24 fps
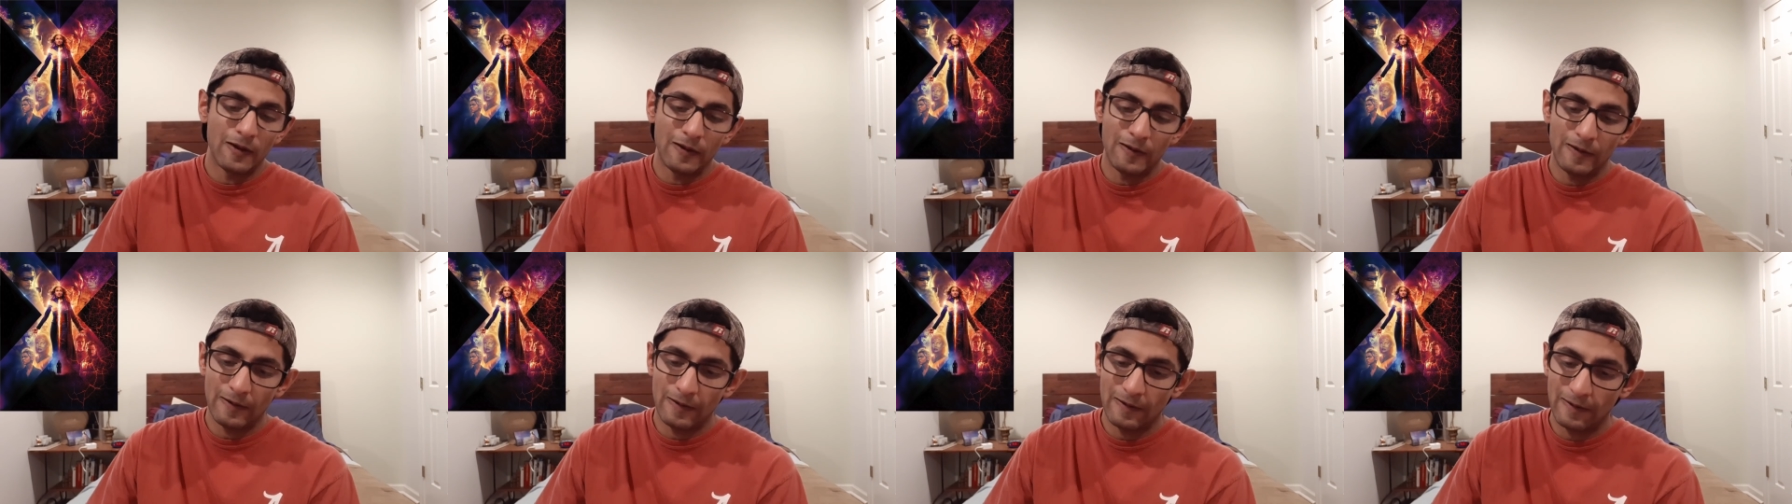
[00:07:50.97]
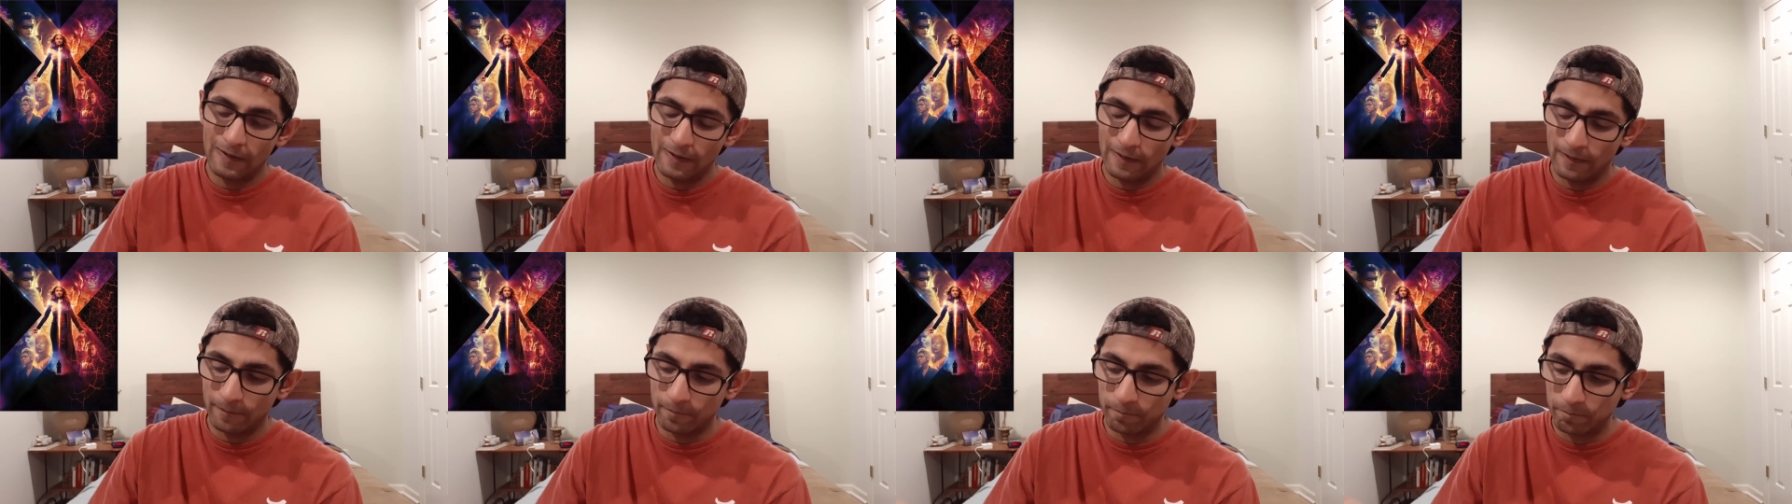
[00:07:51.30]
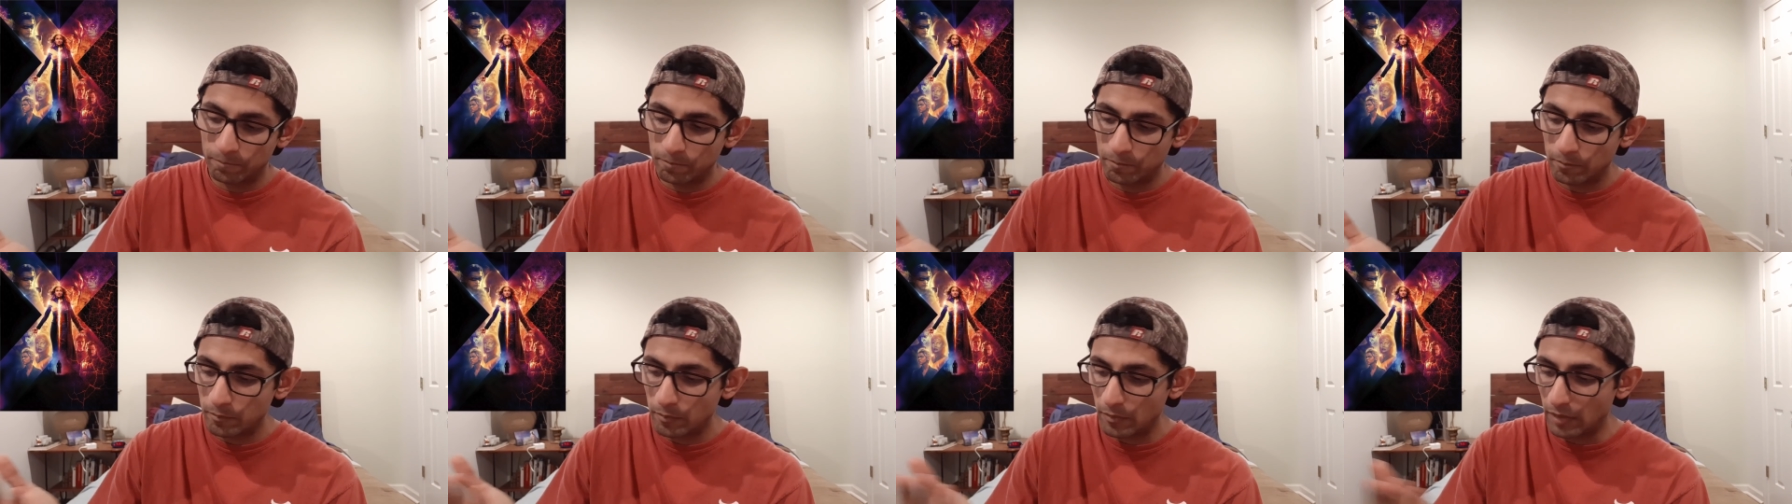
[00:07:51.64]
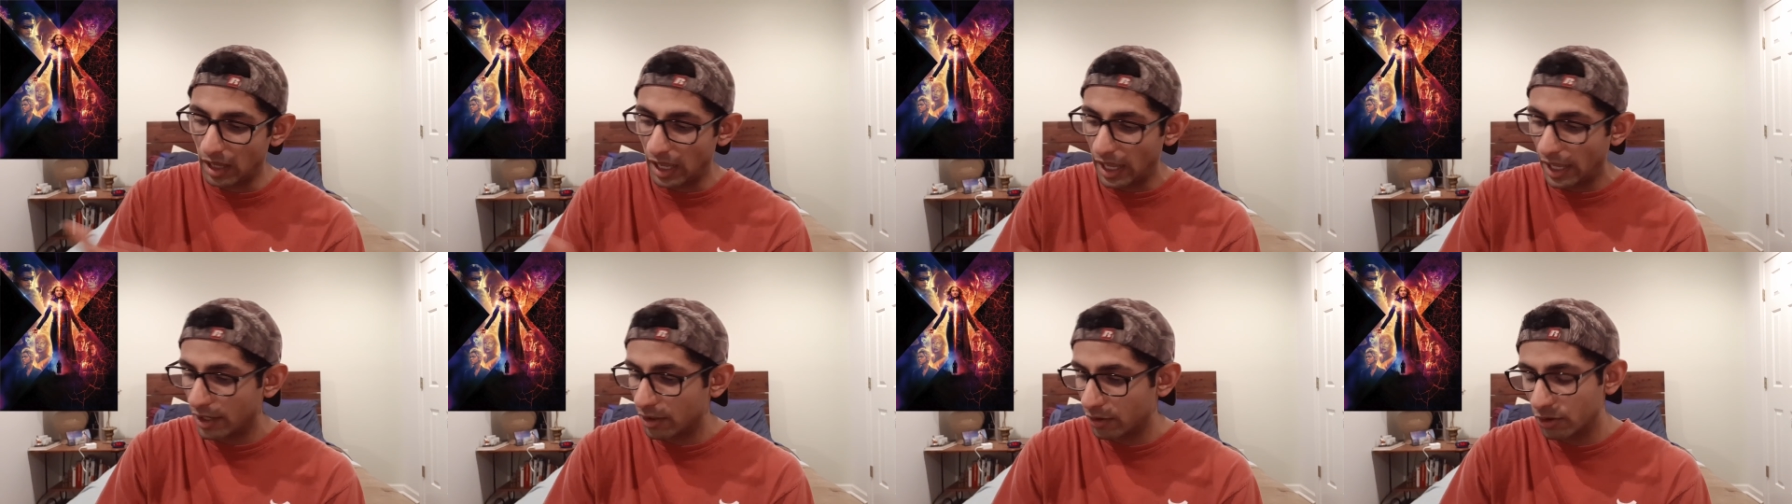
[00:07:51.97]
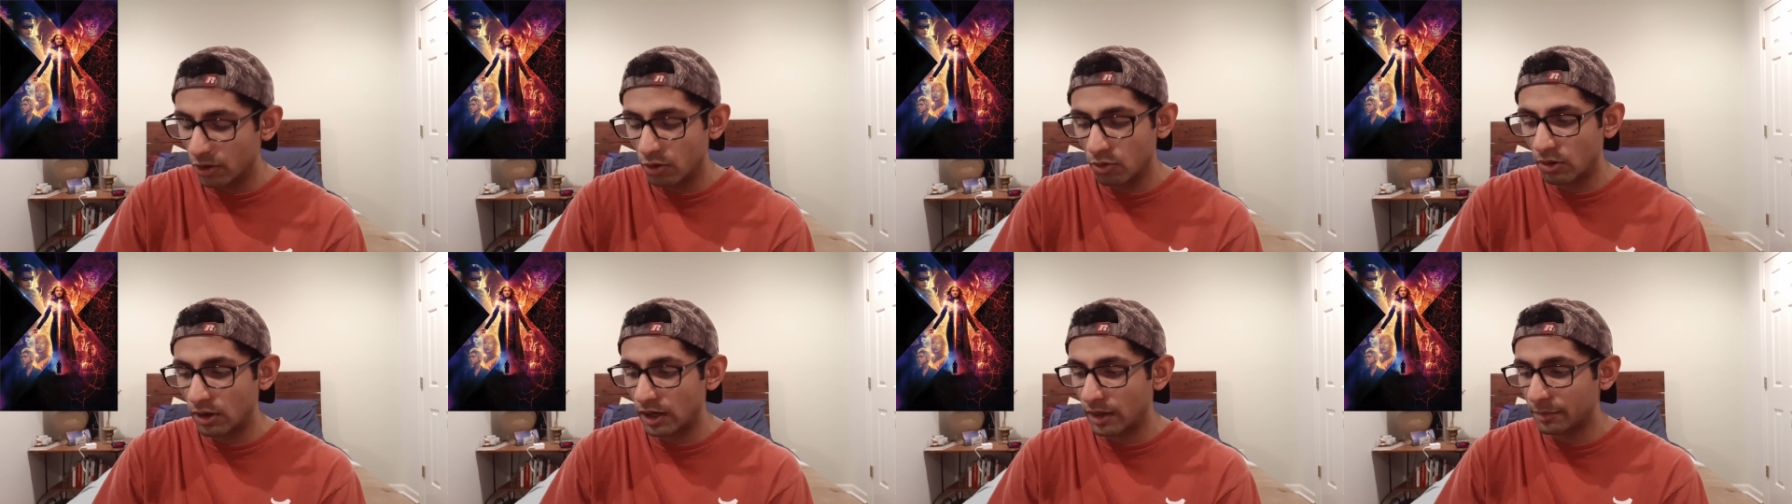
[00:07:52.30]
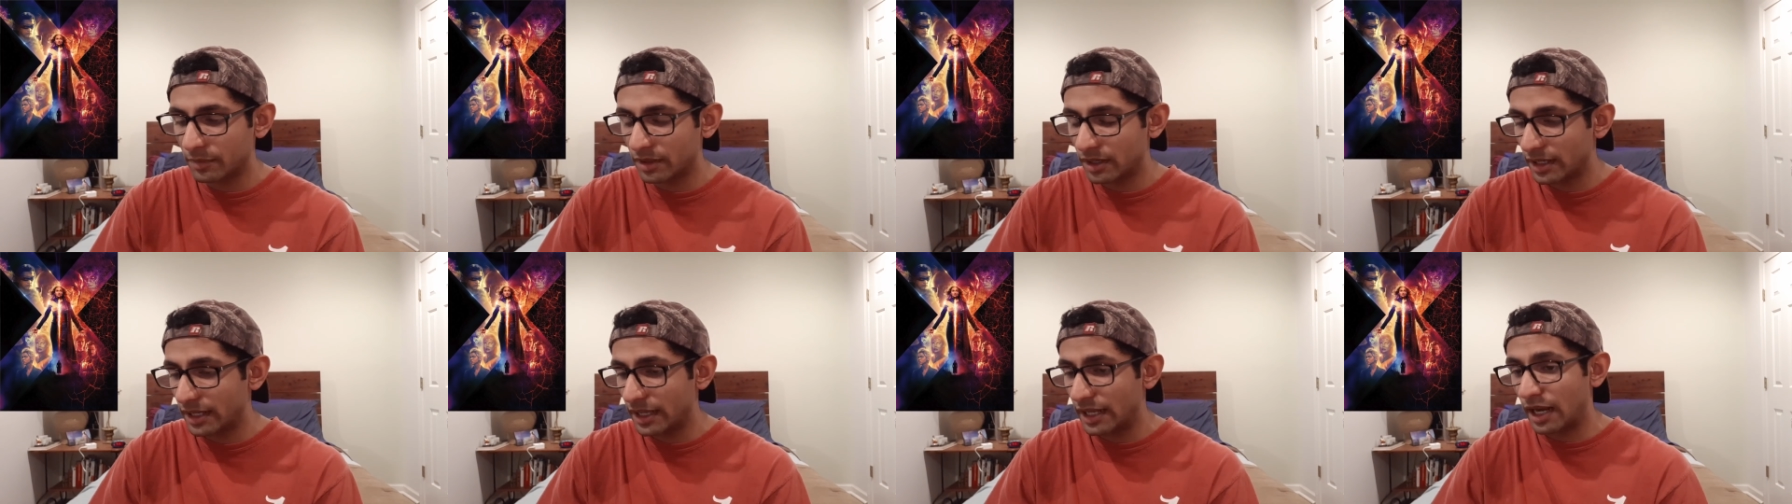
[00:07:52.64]
Uh, I don't know what I'm
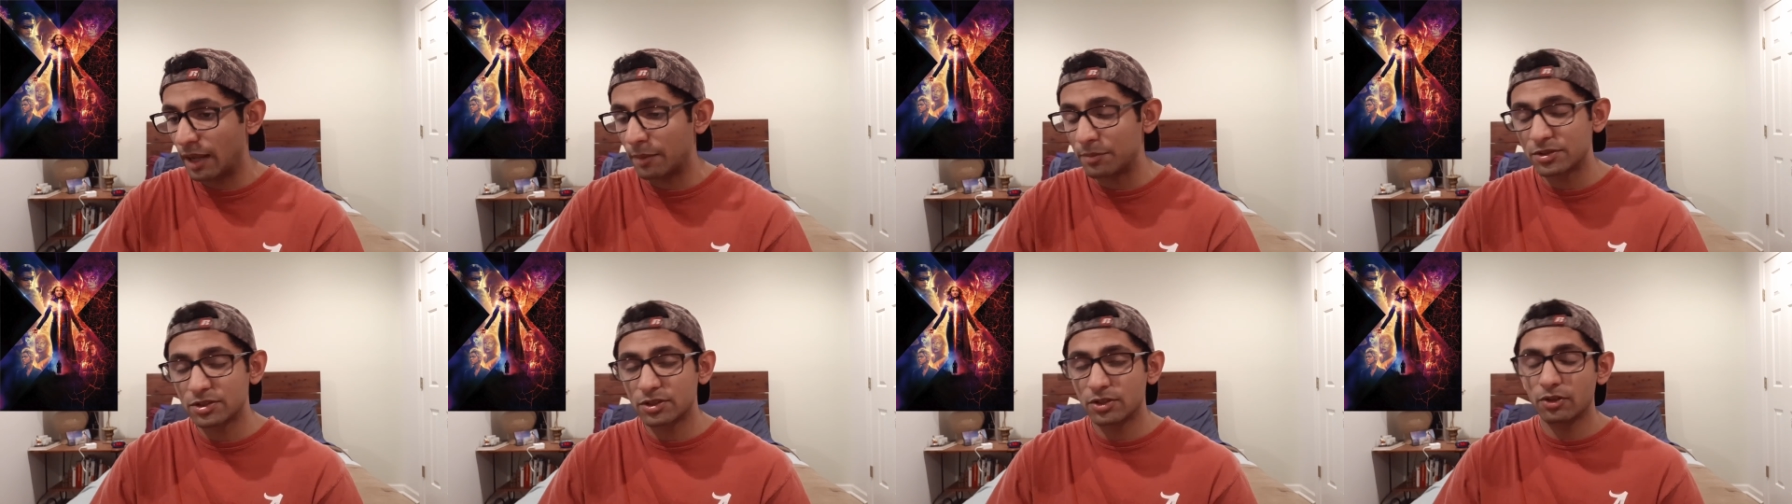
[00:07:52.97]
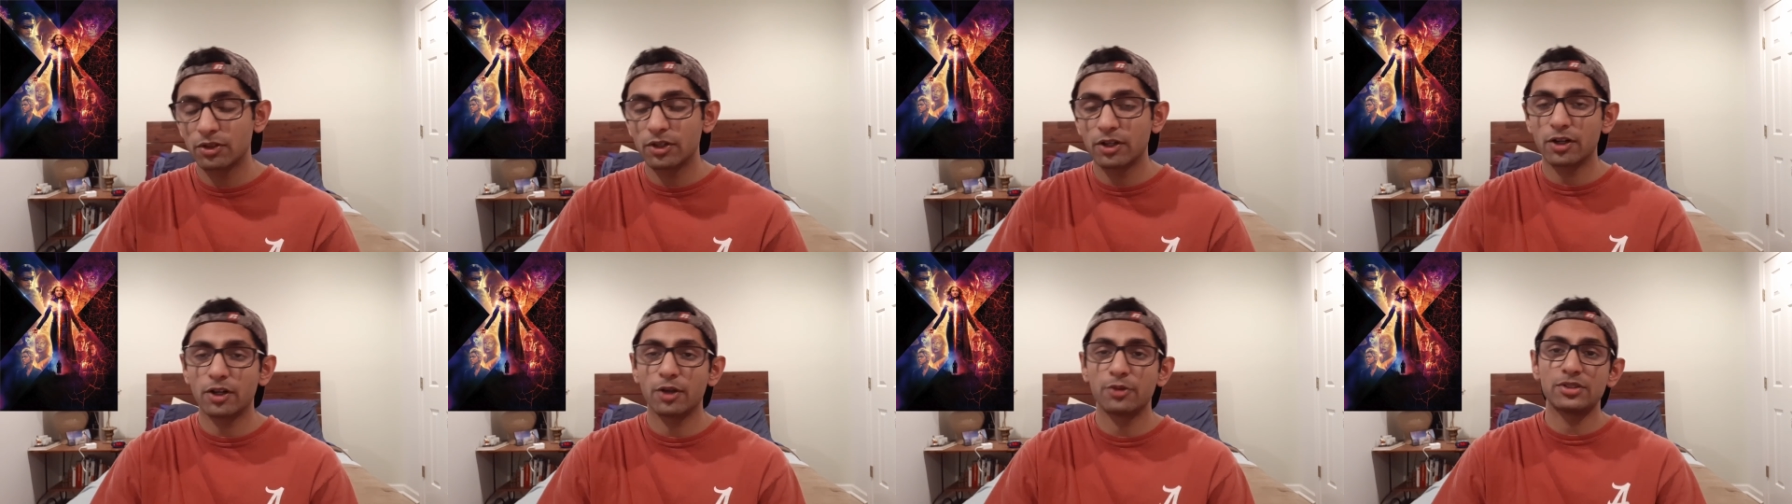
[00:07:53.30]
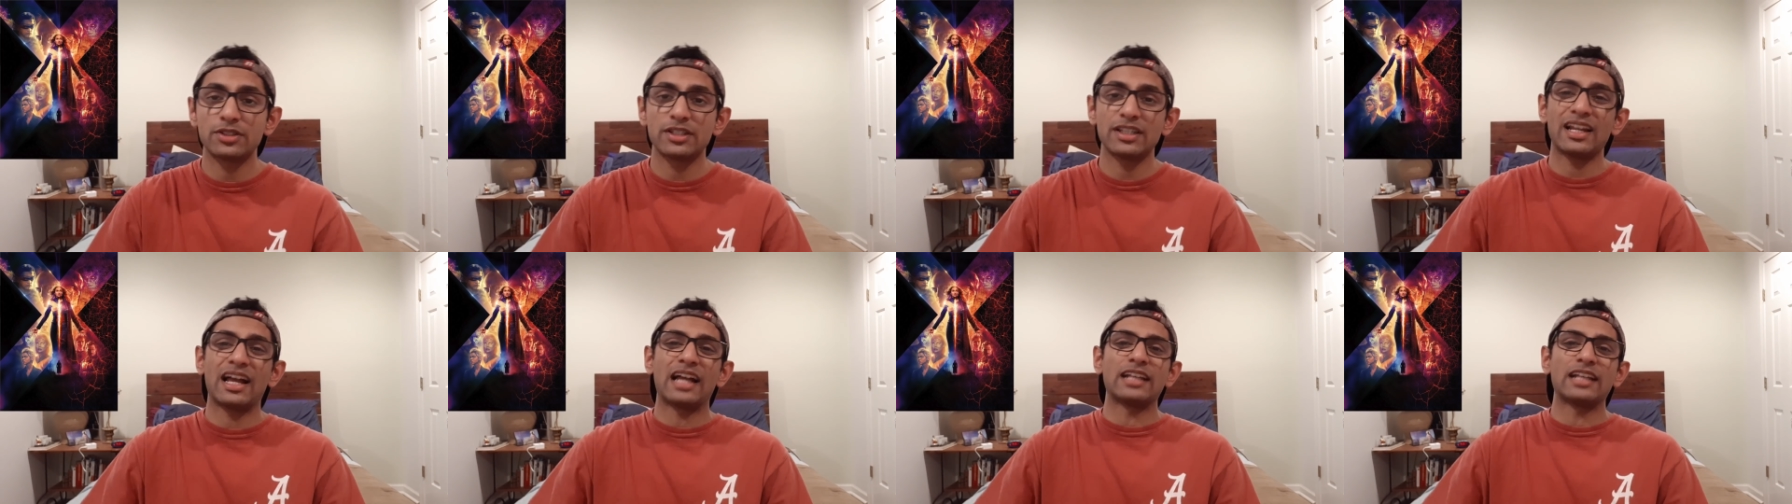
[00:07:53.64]
gonna get. I'm still gonna go see it.